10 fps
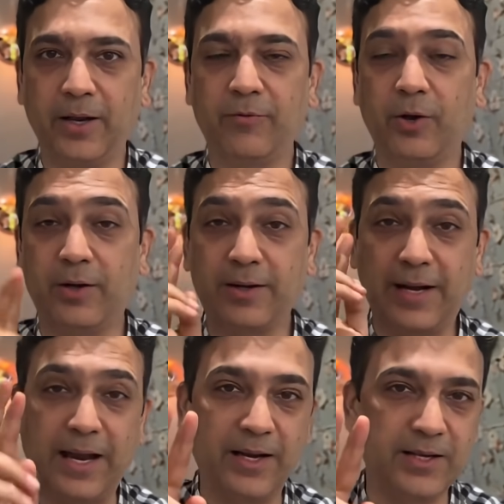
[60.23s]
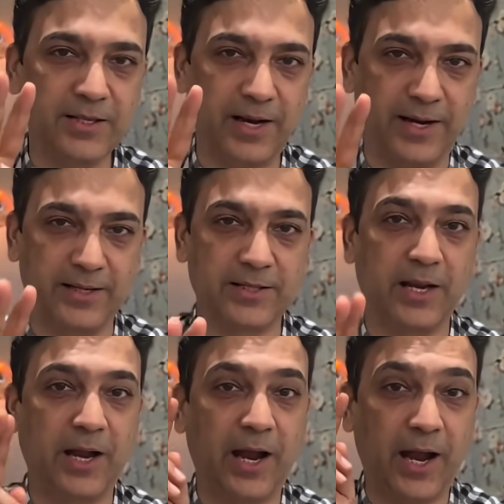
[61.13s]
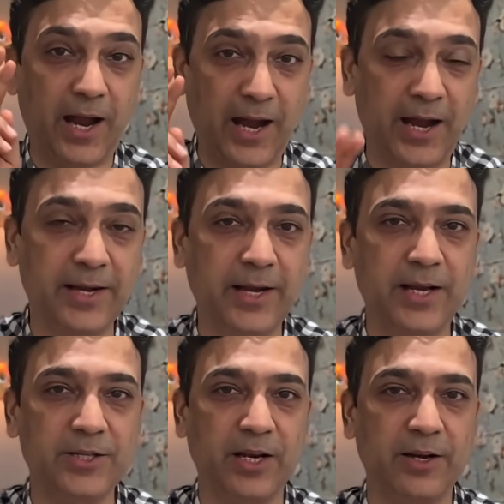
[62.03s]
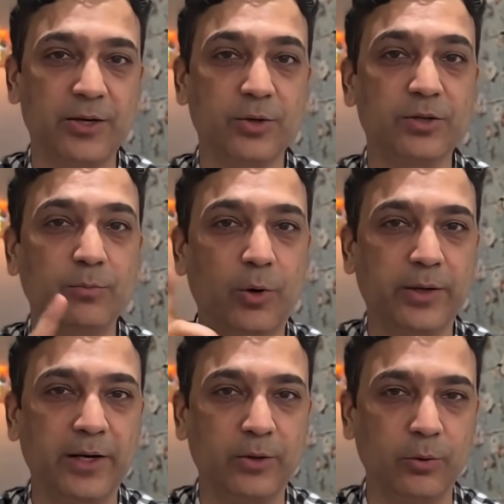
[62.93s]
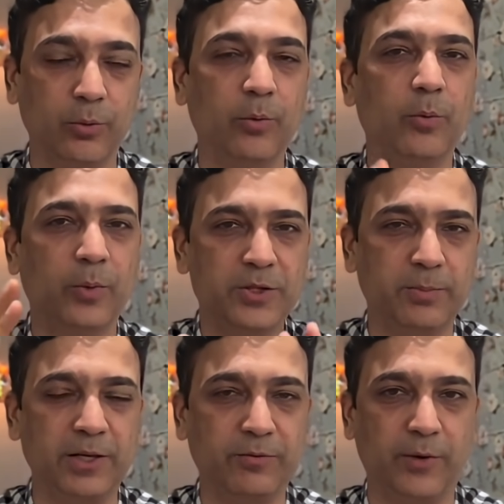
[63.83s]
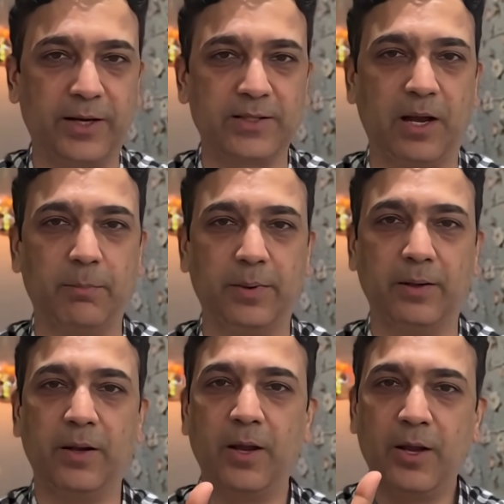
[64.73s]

if your triglycerides and the HDL ratio is more than 2, which means, for example,